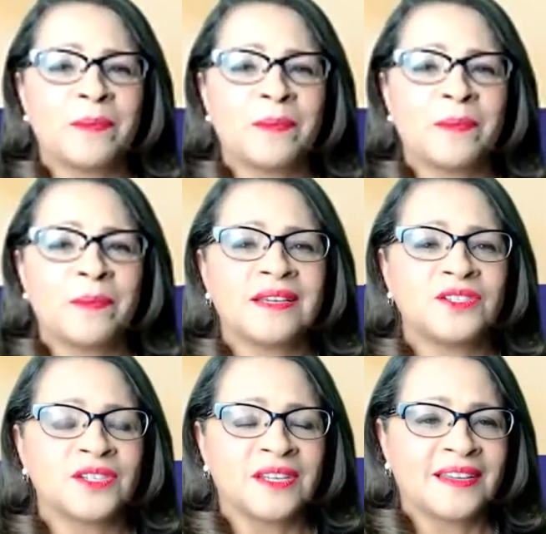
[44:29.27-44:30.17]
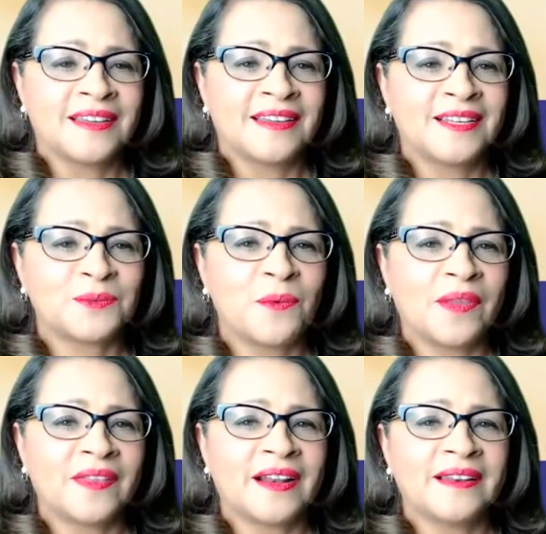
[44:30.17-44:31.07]
You package. It's
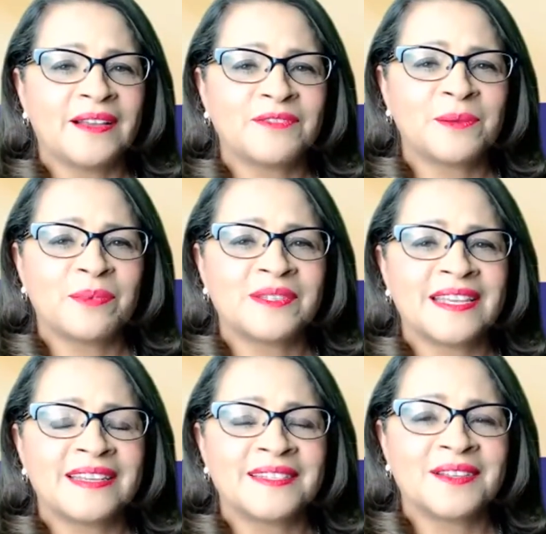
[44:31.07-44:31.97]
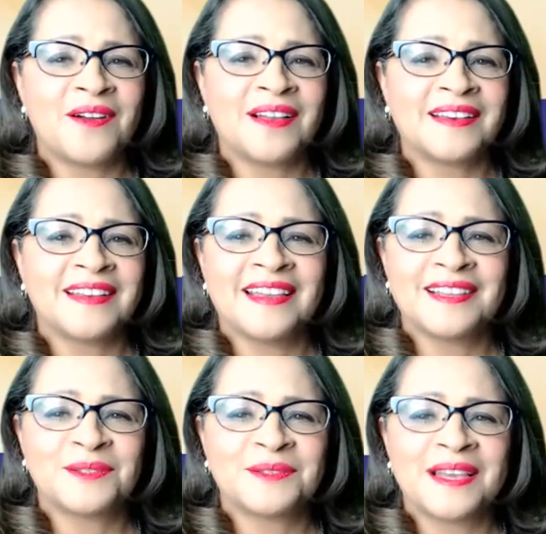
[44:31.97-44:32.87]
one that I love to present on,
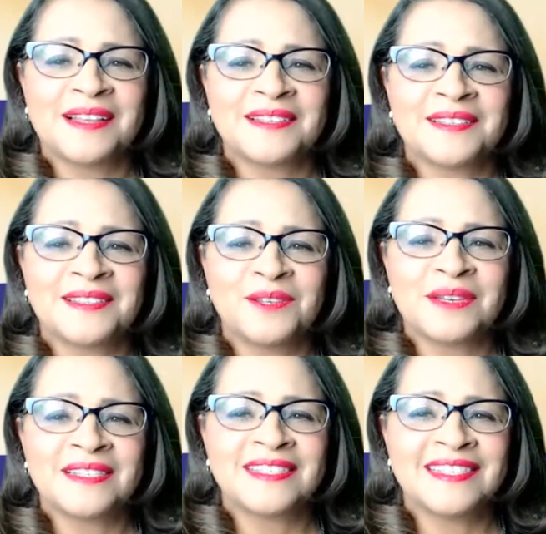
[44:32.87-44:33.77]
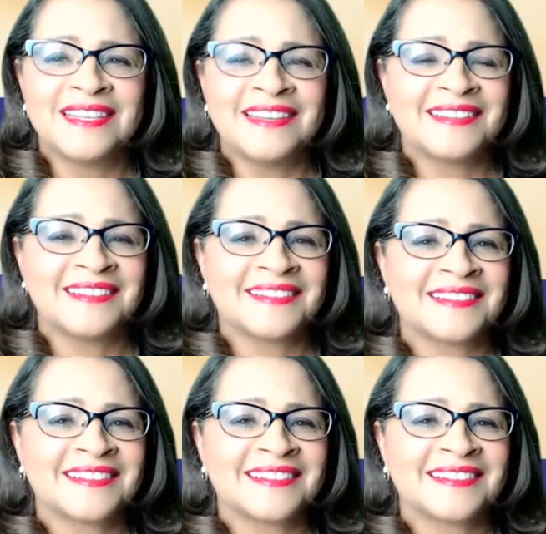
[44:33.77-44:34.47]
as you can see.